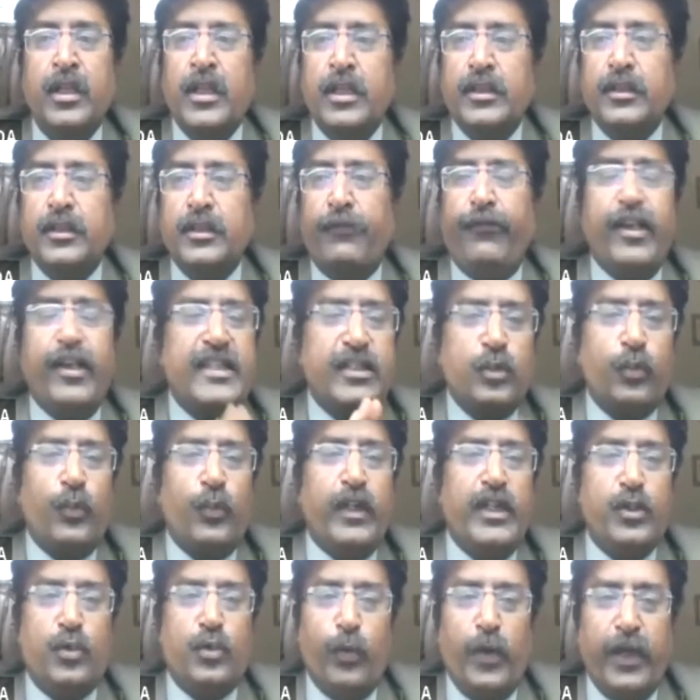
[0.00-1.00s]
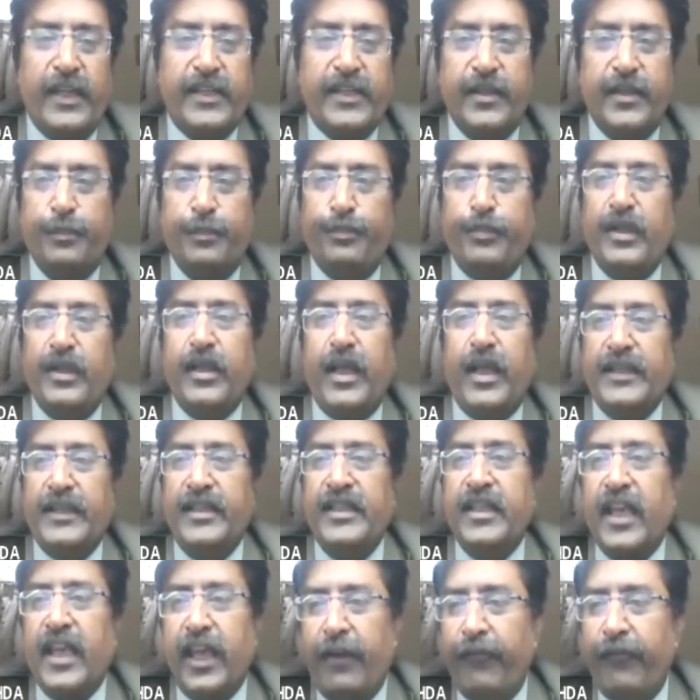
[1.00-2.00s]
The first one is very simple. I
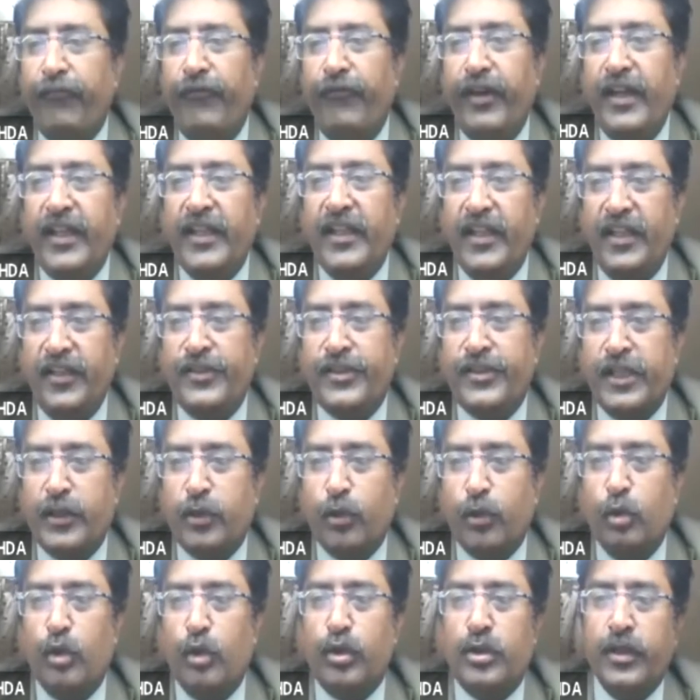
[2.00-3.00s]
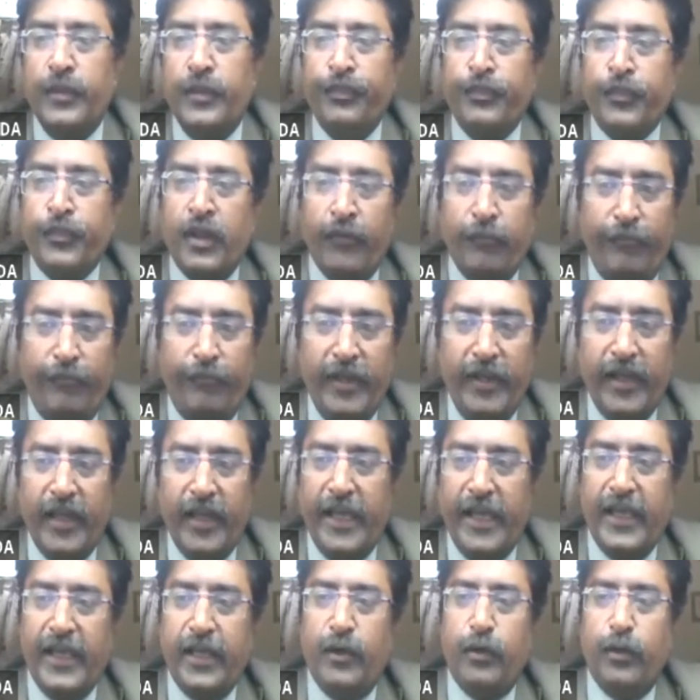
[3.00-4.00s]
think every institute will
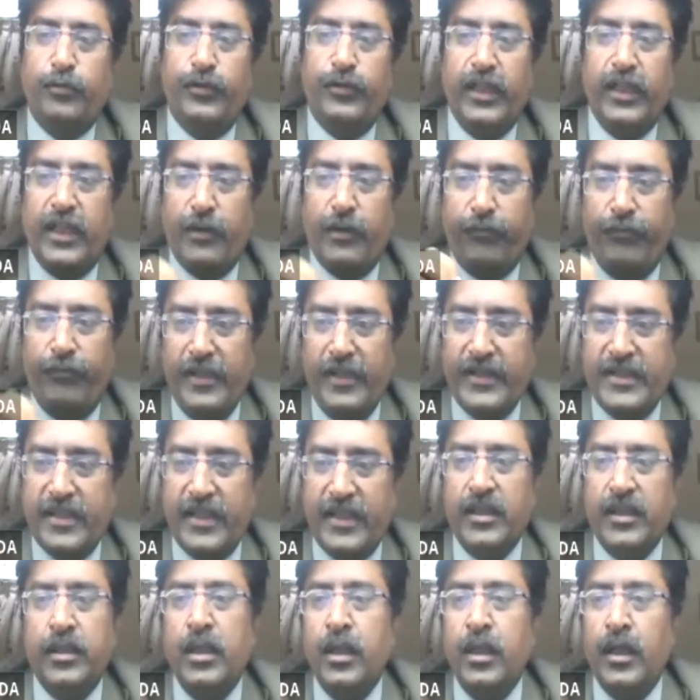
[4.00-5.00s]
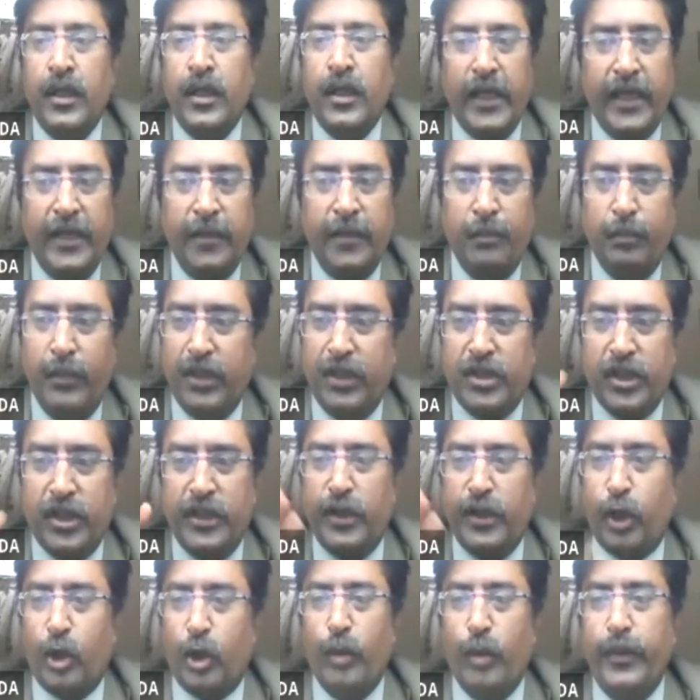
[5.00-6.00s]
have their vision and mission
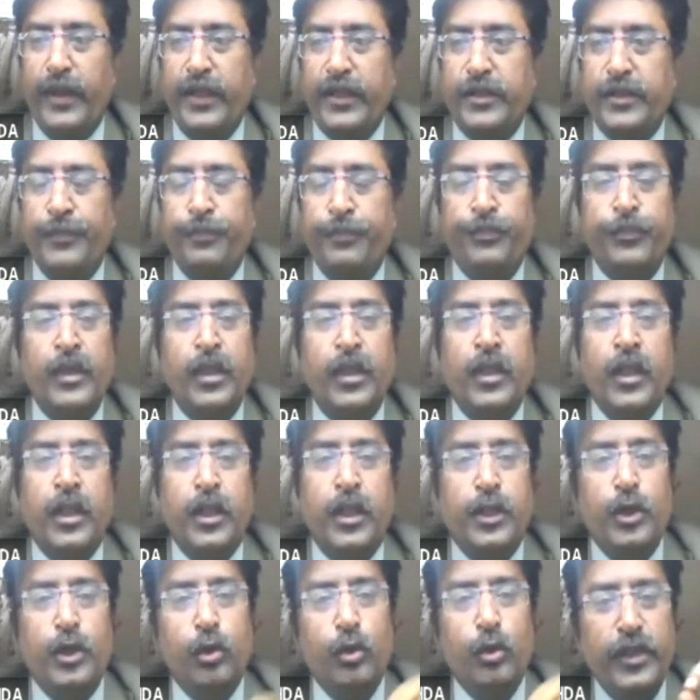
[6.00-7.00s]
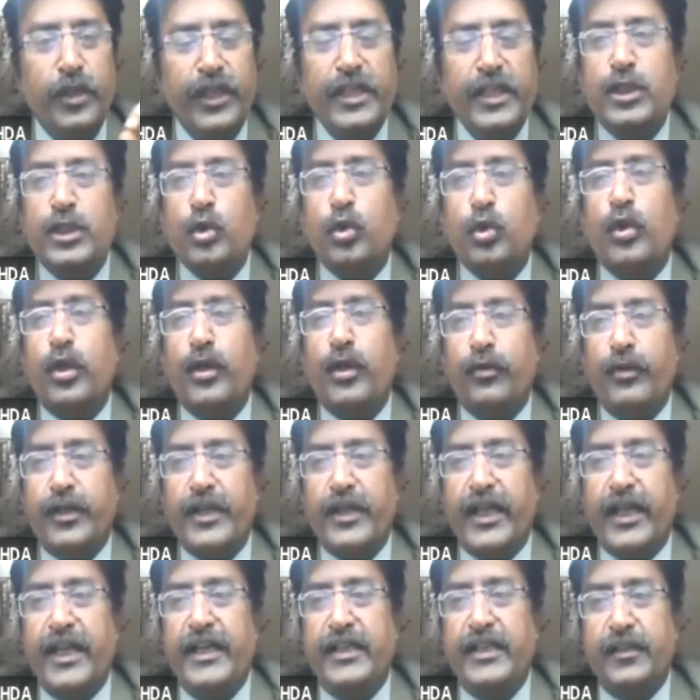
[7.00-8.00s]
document. You need to
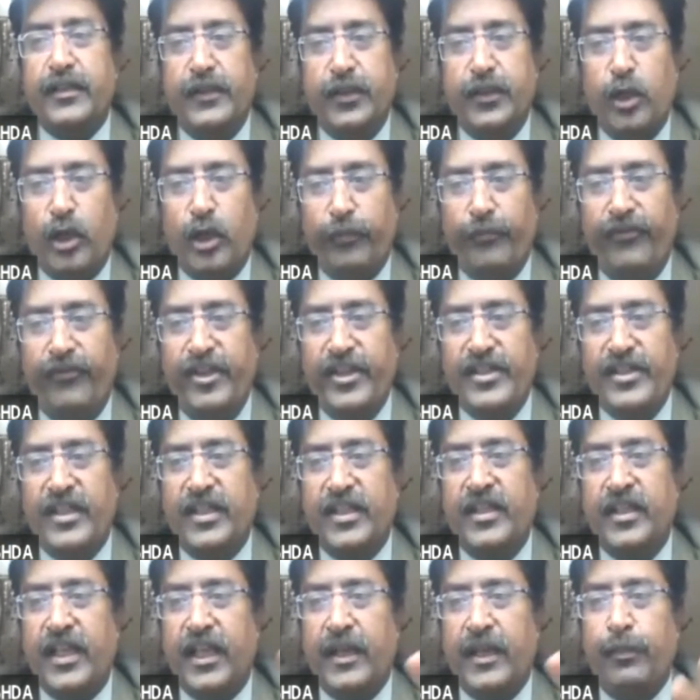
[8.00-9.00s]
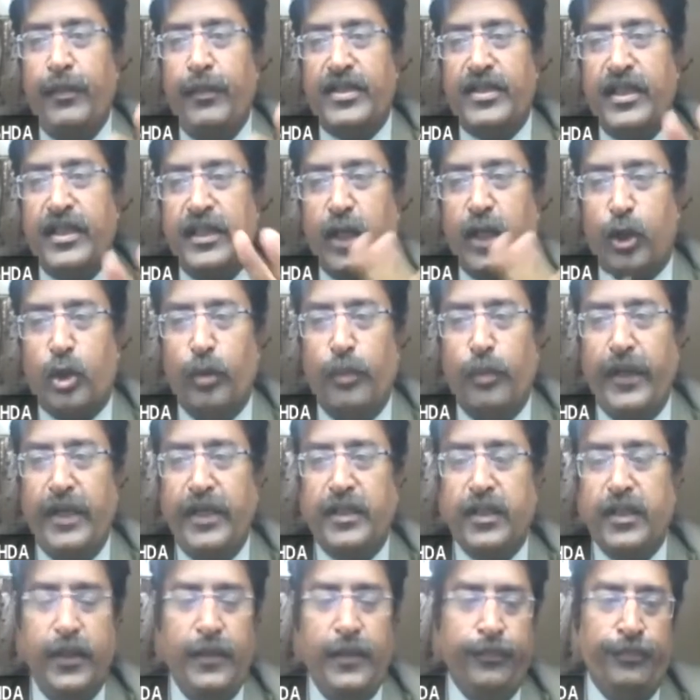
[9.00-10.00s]
write your vision and mission
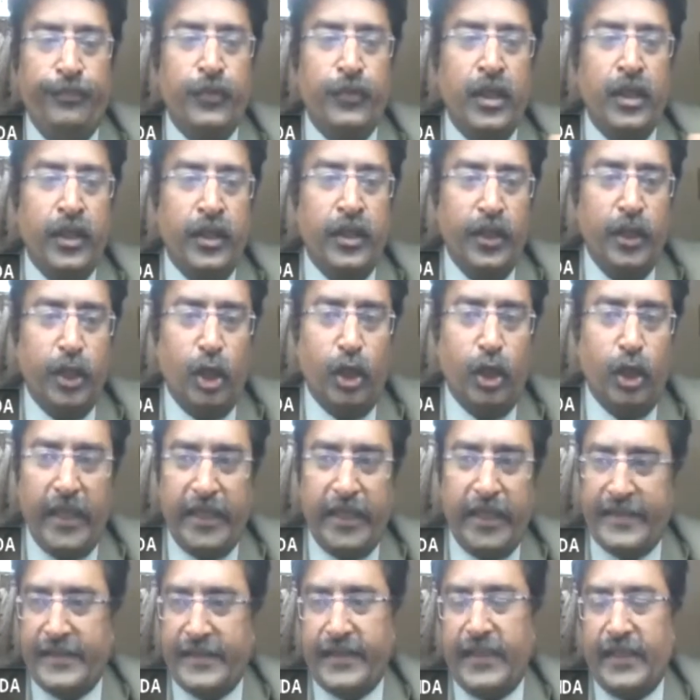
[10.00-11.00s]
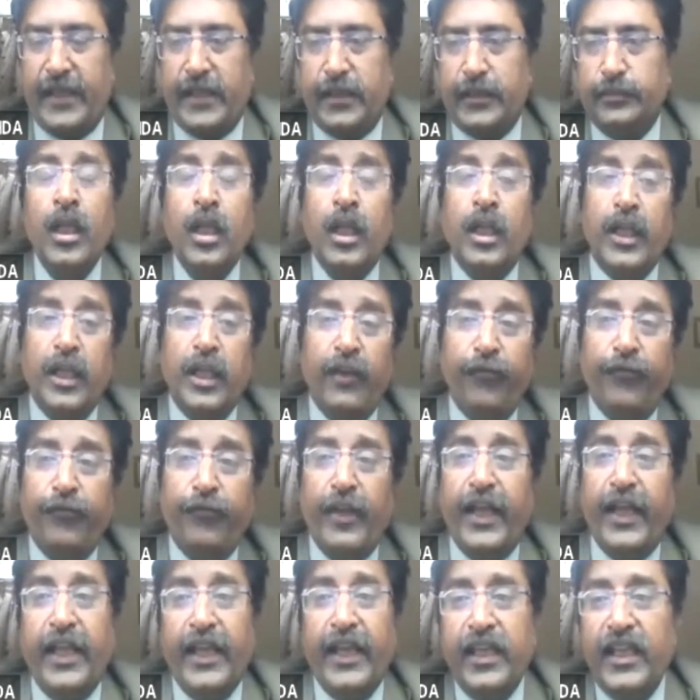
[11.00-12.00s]
document in your SSR. If
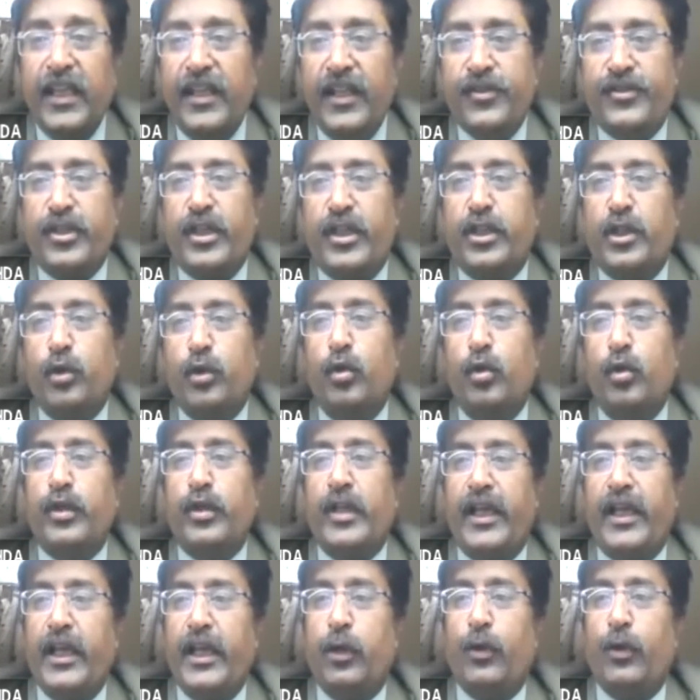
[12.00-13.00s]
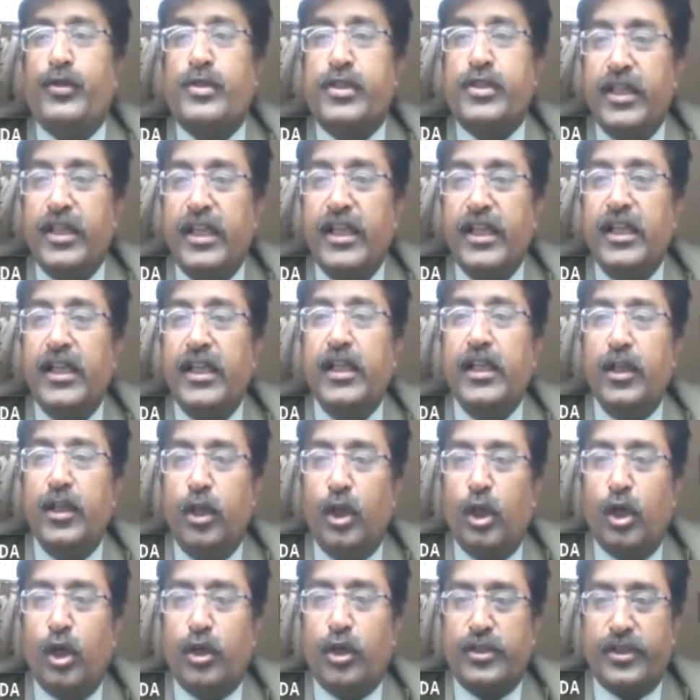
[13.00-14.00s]
any institute have still
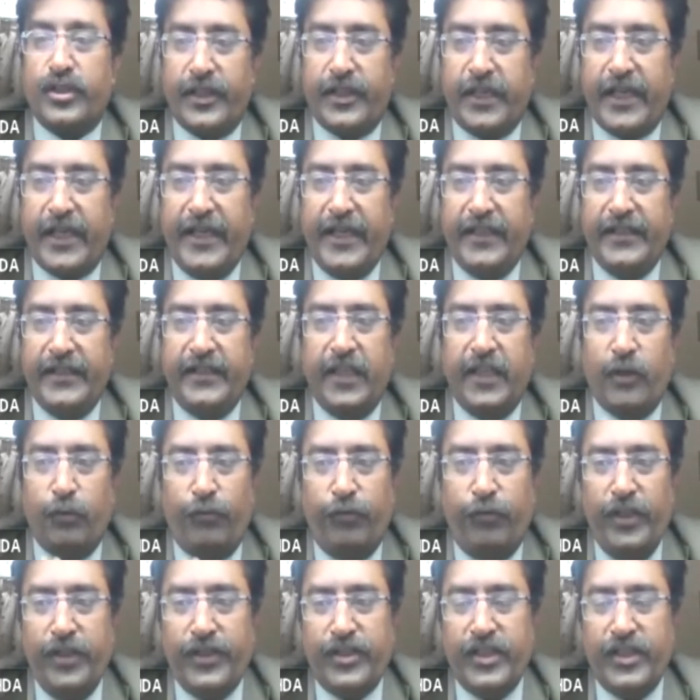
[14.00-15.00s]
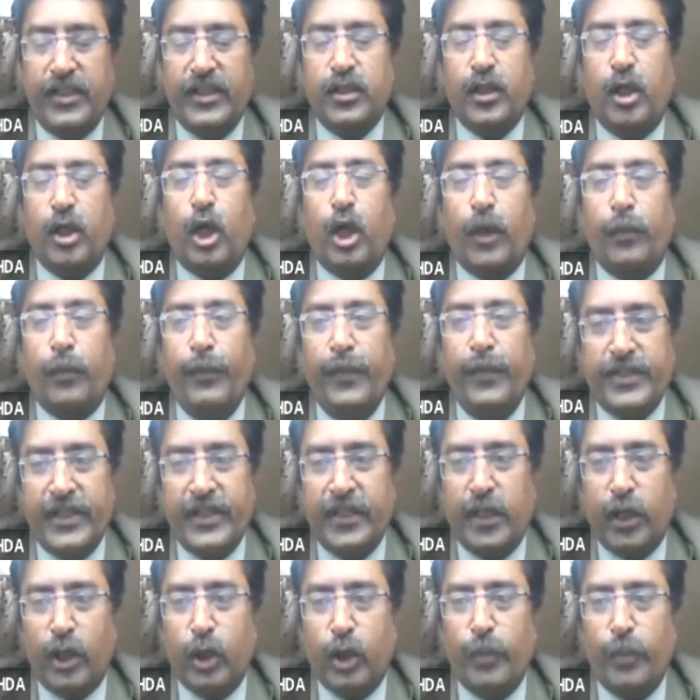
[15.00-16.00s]
not write their vision or mission
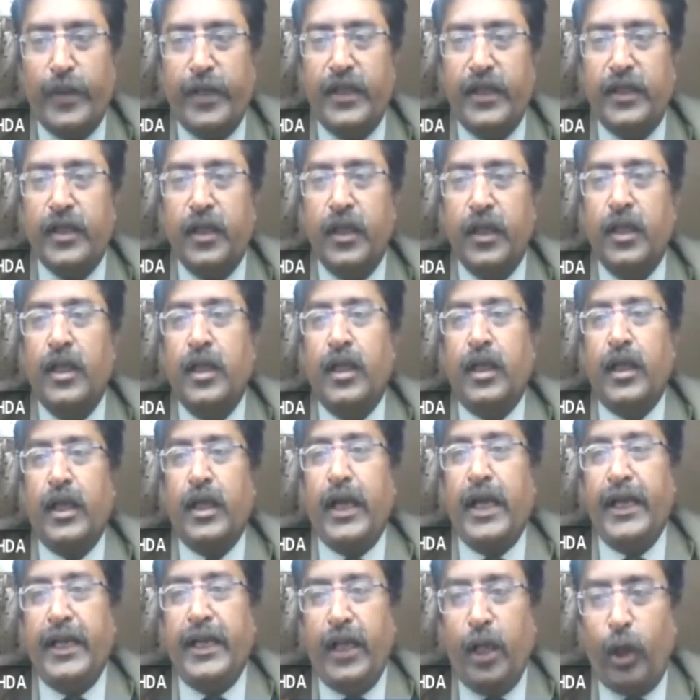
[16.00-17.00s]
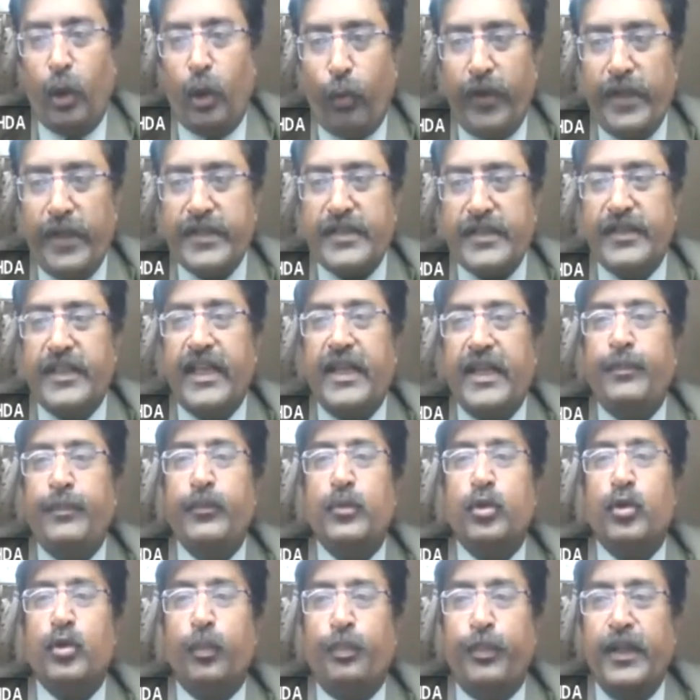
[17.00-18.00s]
document, I request
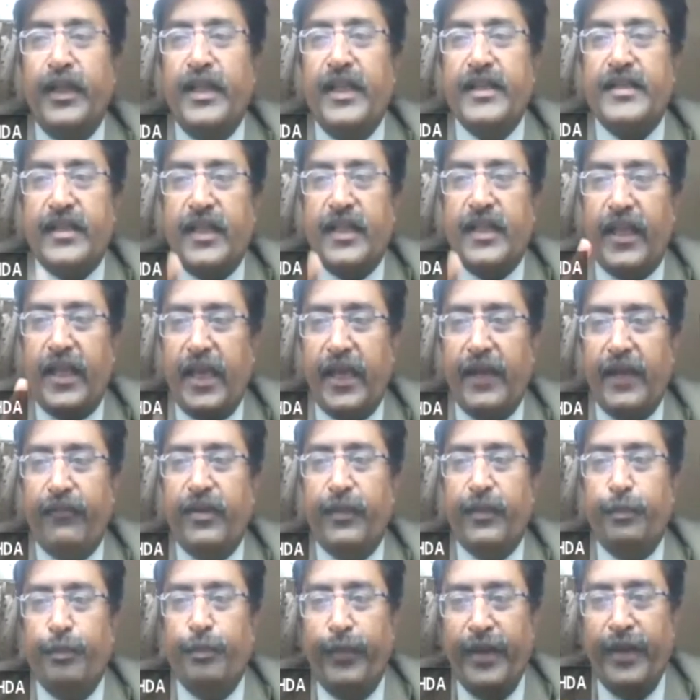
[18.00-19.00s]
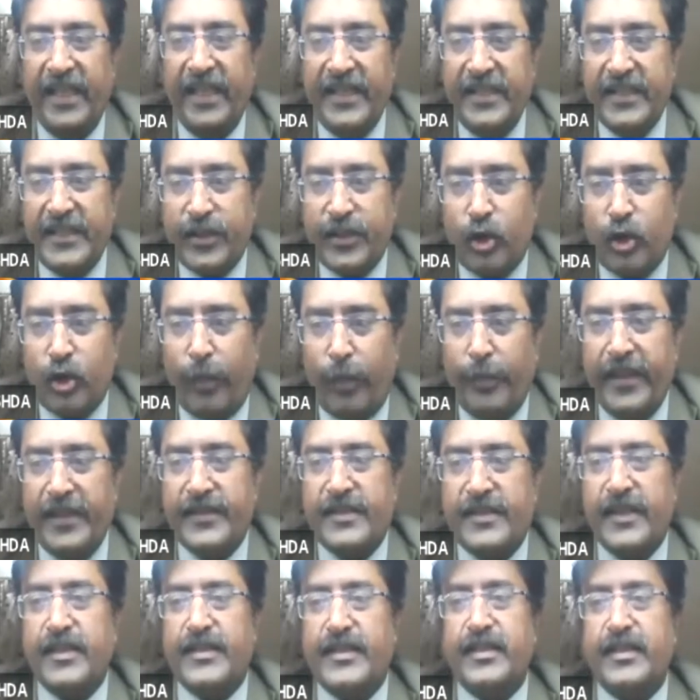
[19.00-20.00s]
them to please have a brainstorming
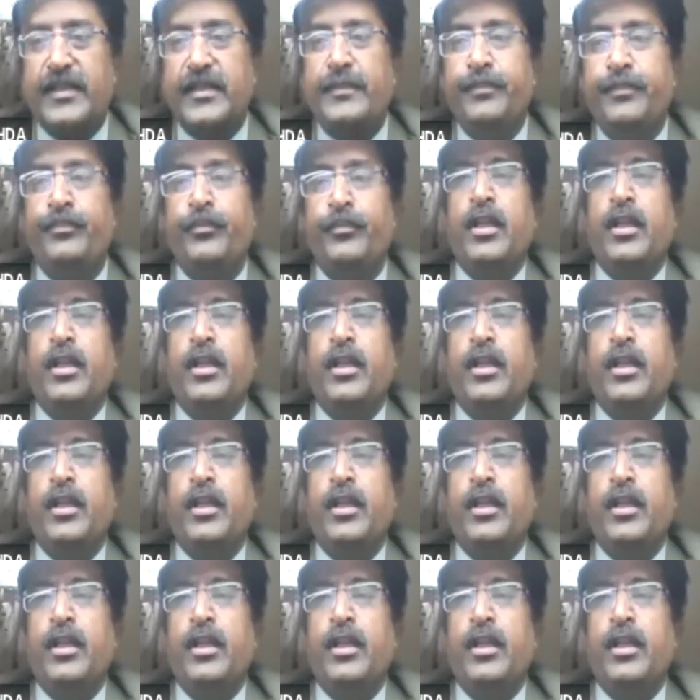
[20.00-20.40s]
session,